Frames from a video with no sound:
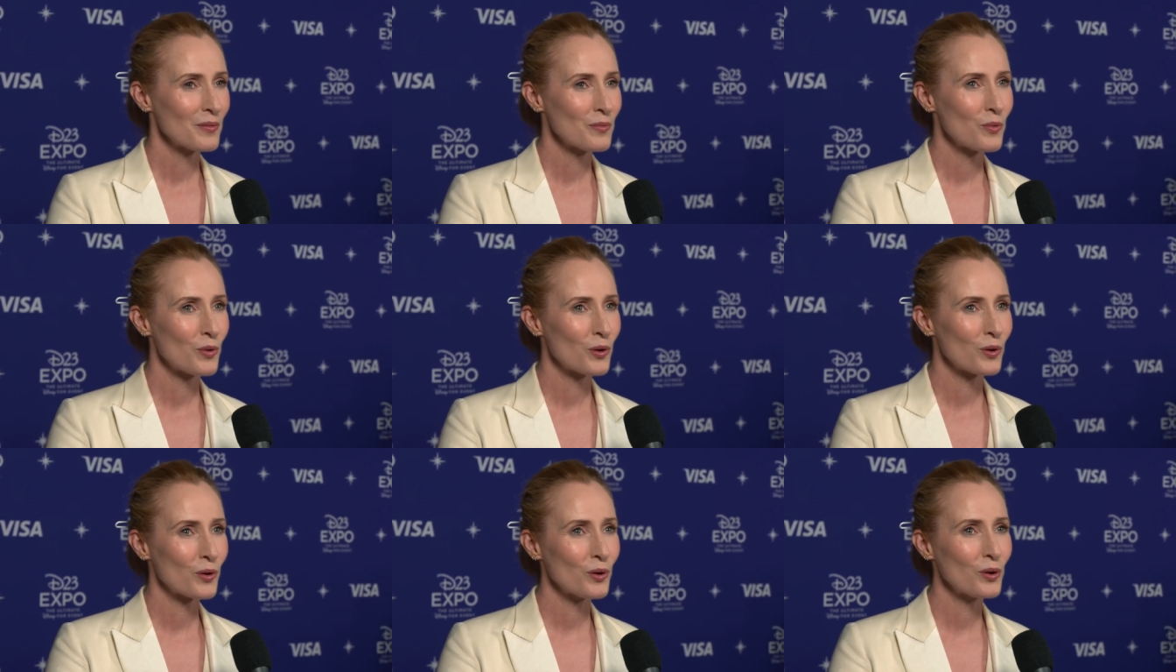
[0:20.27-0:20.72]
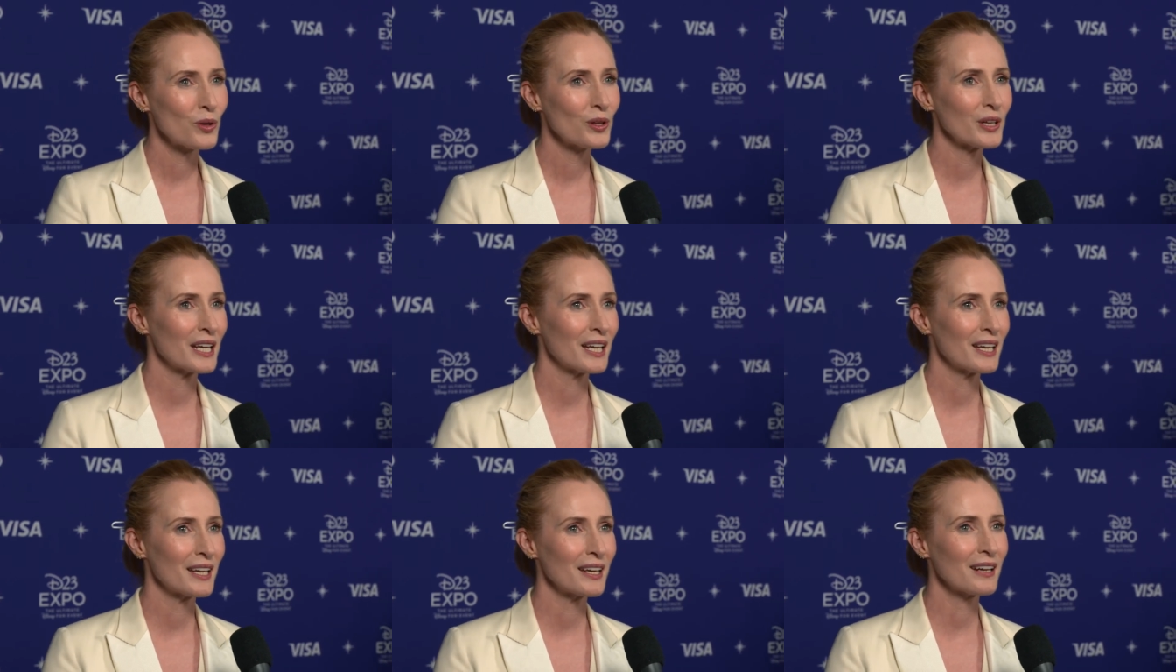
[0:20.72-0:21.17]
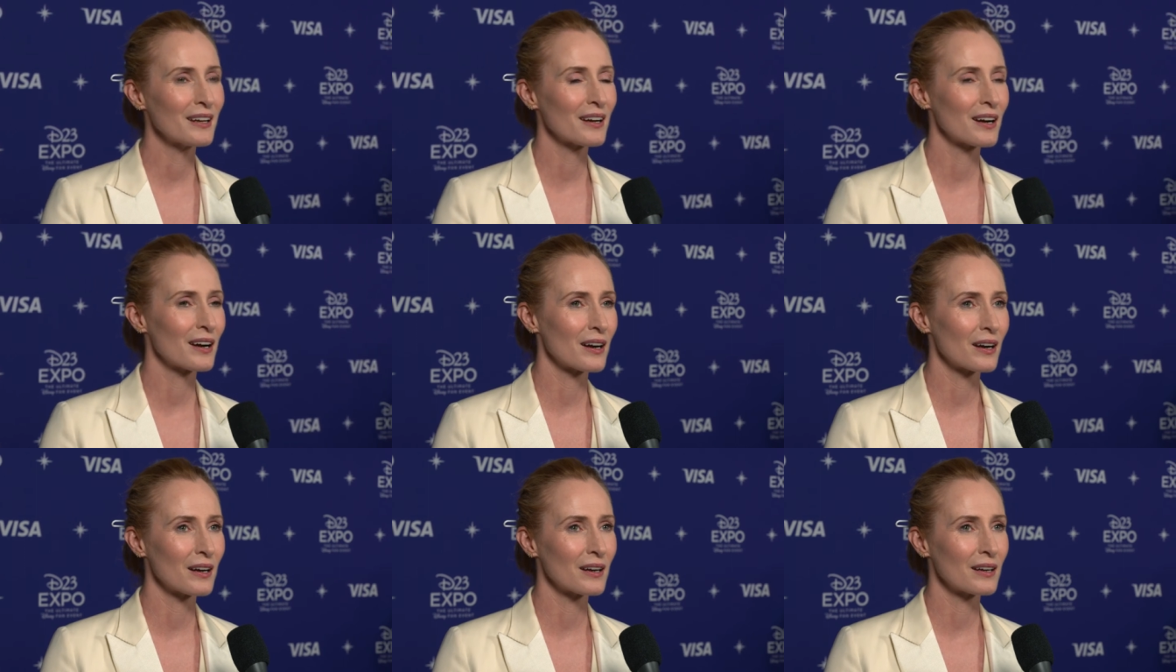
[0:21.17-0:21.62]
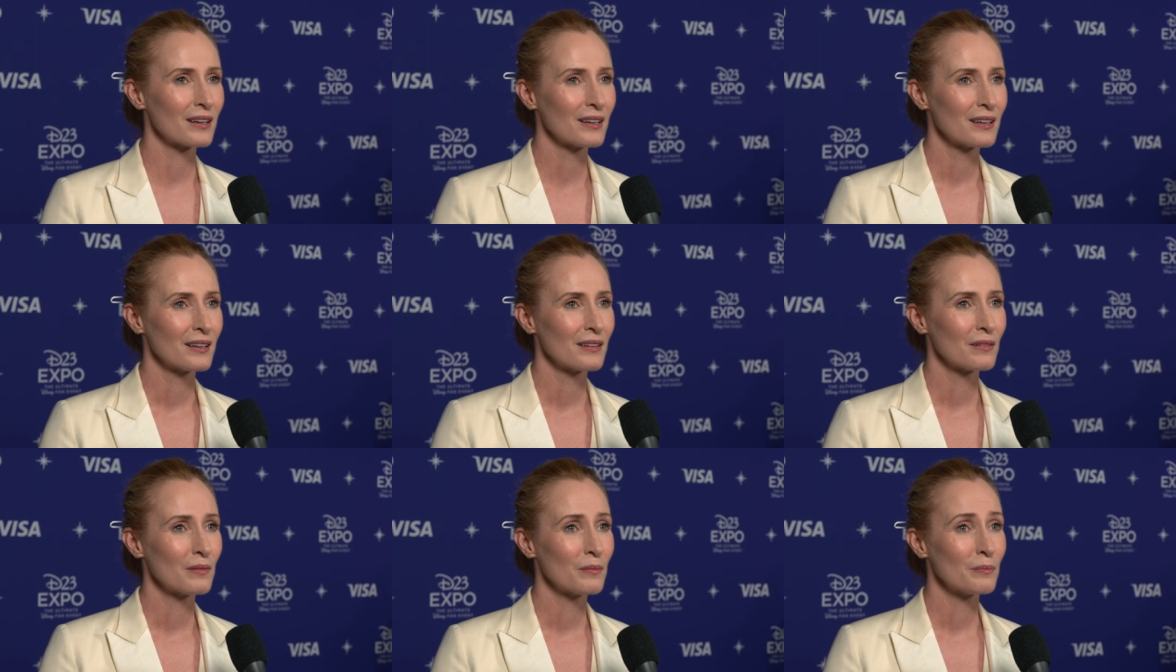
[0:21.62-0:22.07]
we're all here,
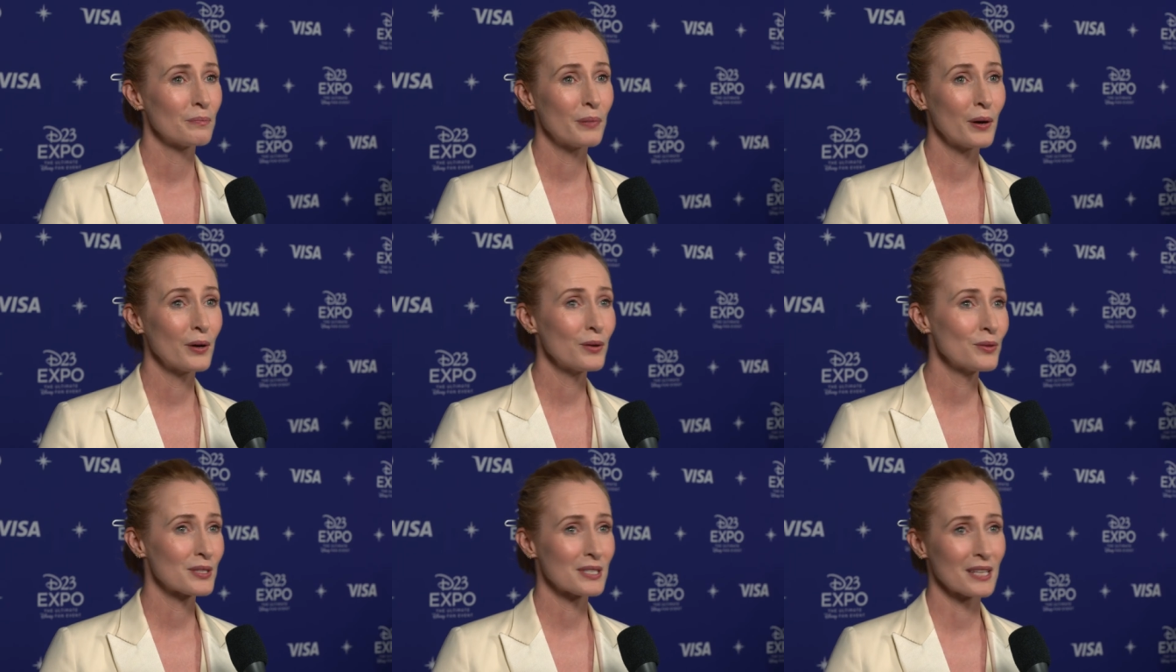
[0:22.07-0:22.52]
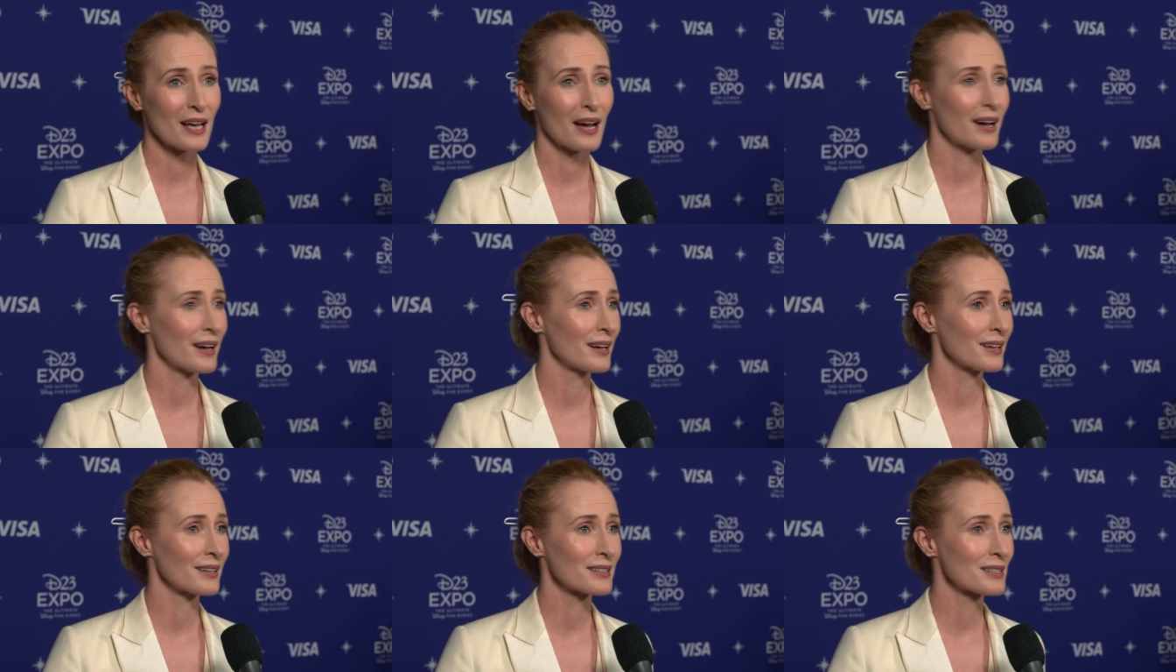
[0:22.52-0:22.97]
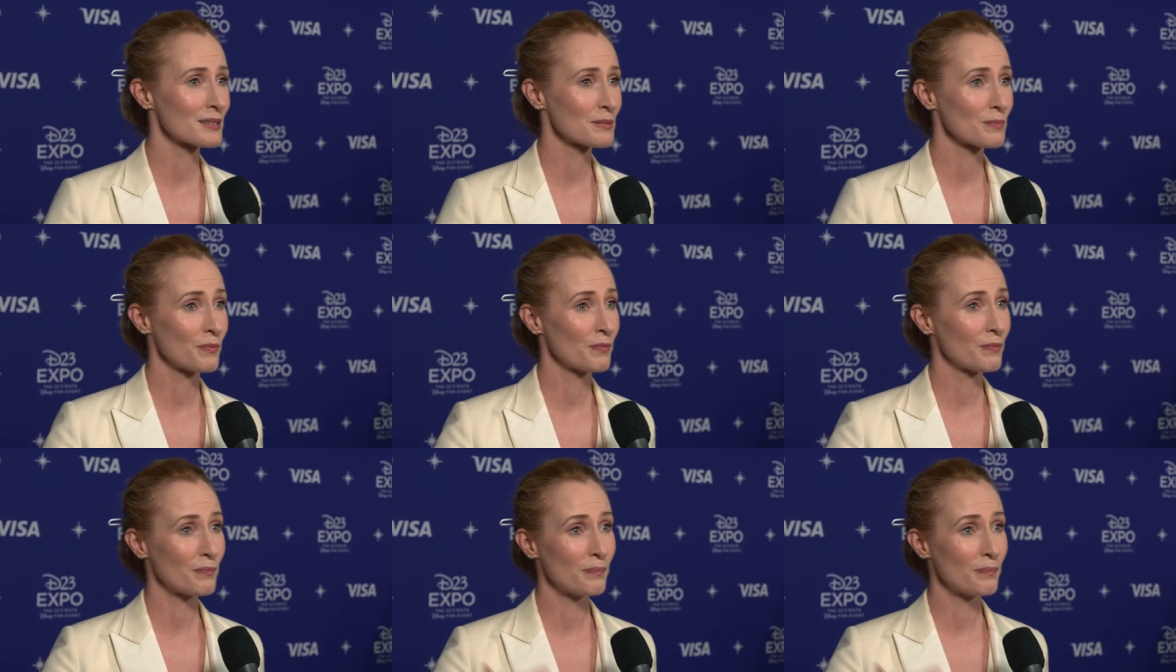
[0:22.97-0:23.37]
both sides,